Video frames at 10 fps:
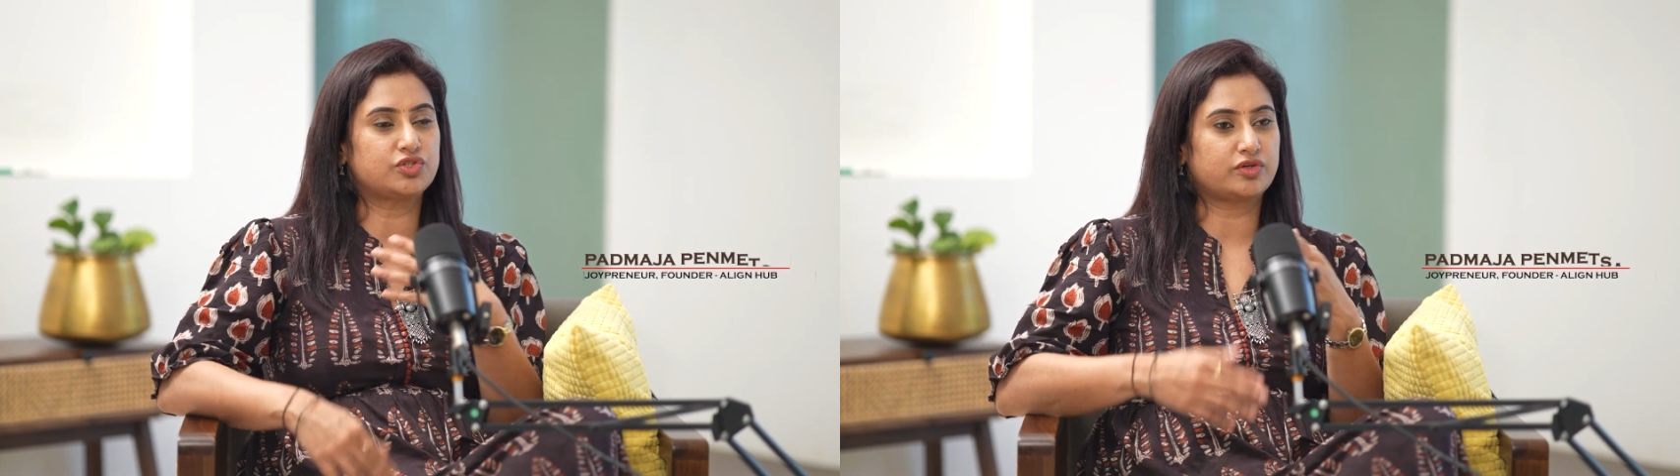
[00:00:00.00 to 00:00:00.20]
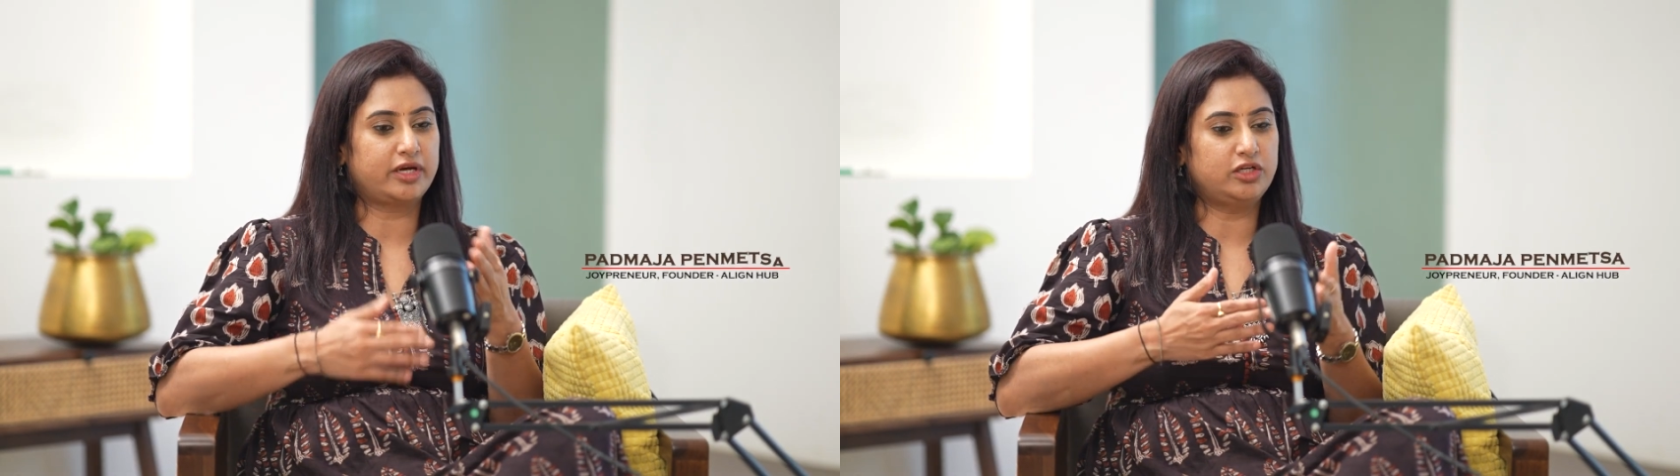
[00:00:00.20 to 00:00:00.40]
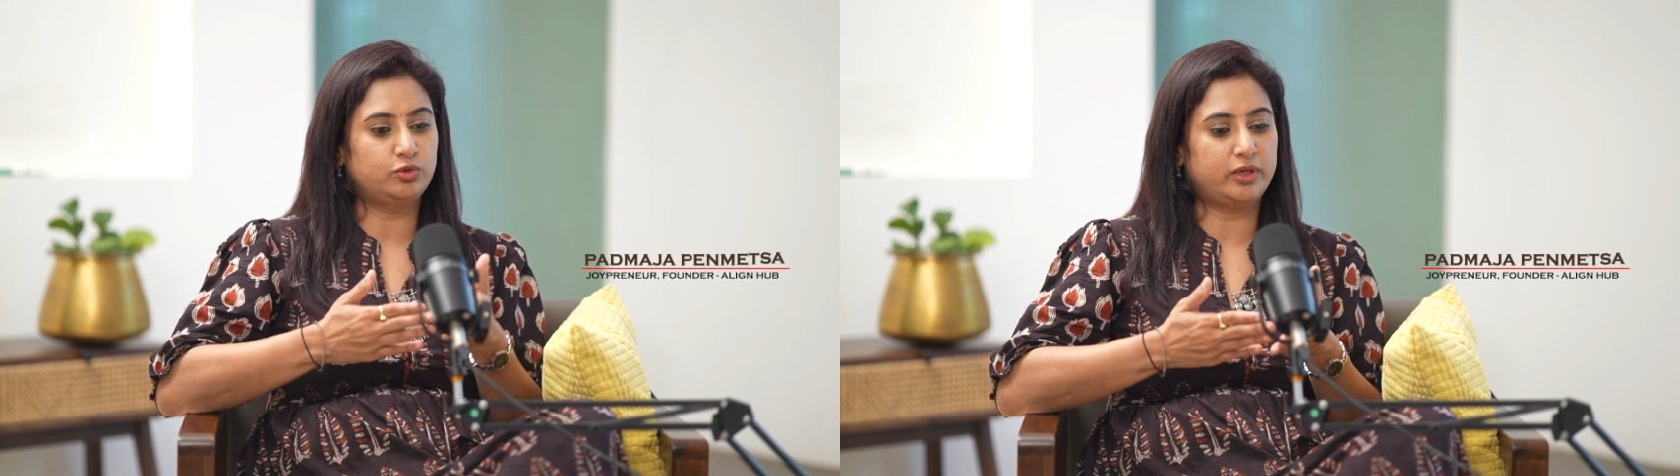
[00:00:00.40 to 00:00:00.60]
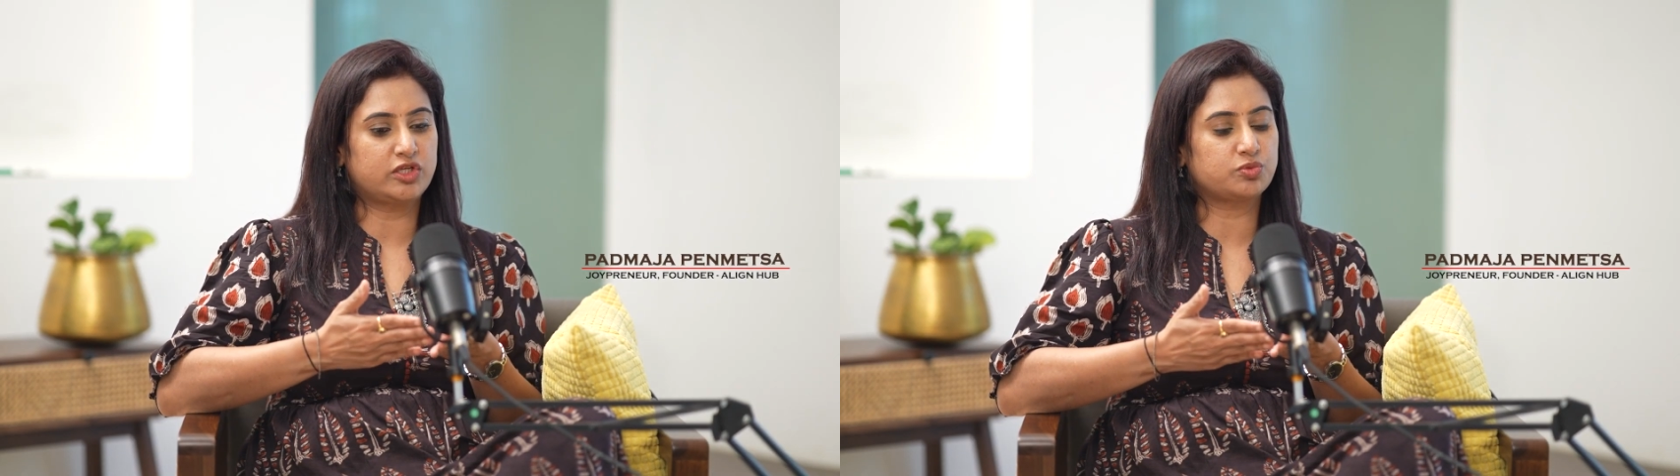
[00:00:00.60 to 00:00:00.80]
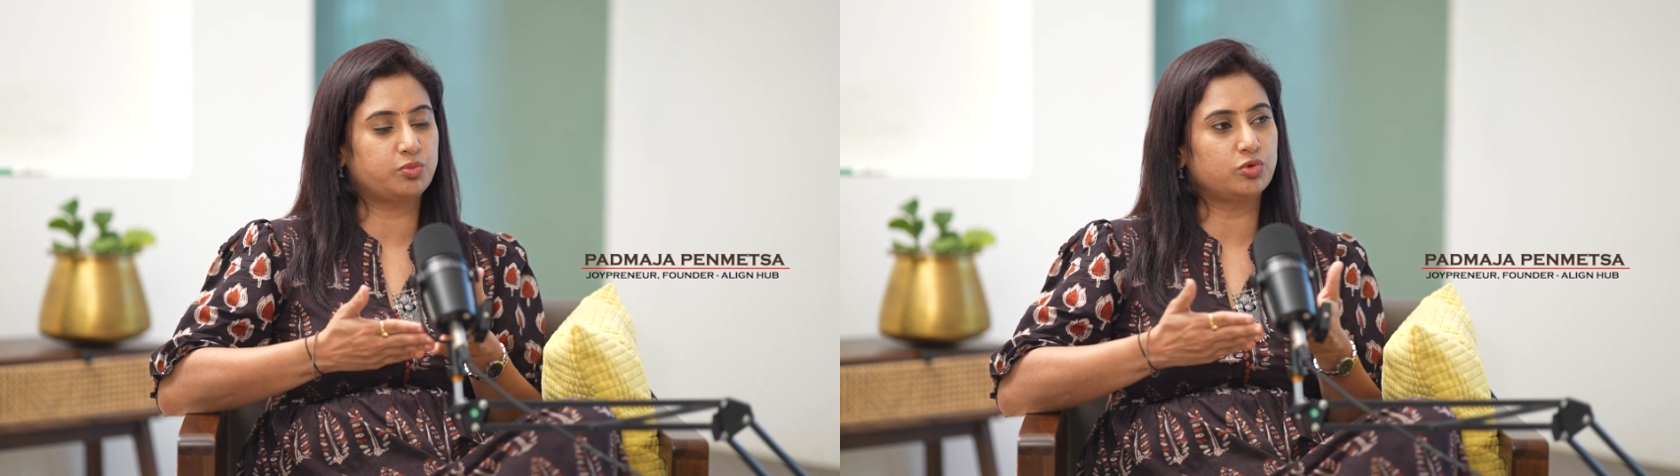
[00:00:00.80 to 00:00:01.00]
try to
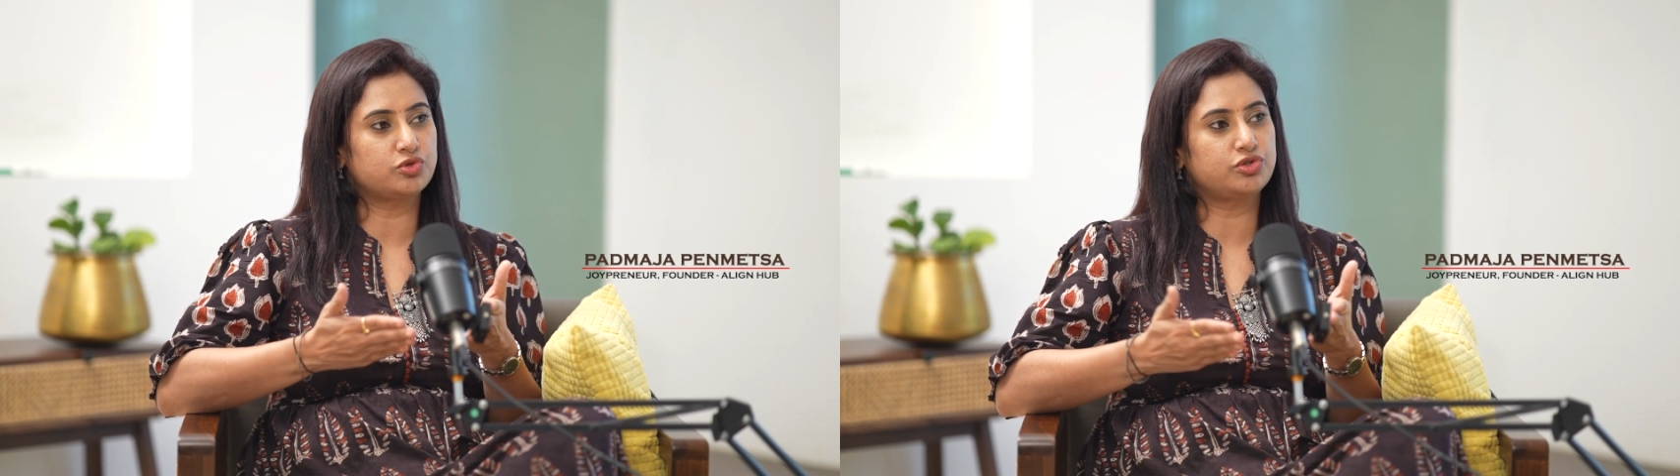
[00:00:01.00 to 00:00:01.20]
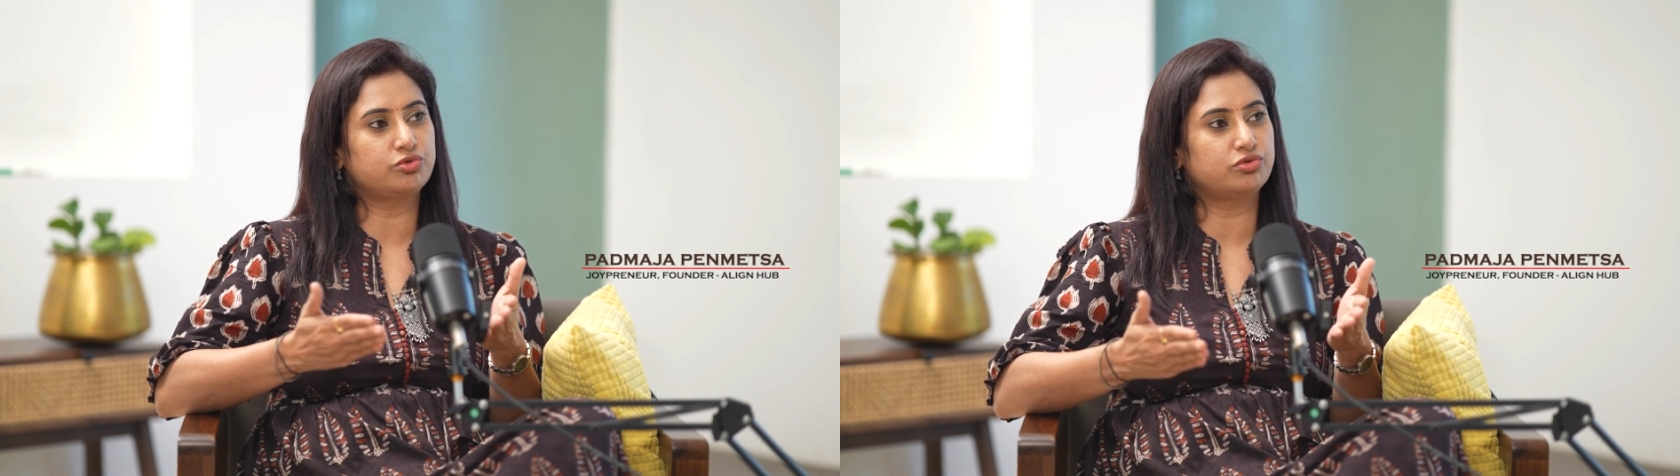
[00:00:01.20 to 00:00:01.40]
expose you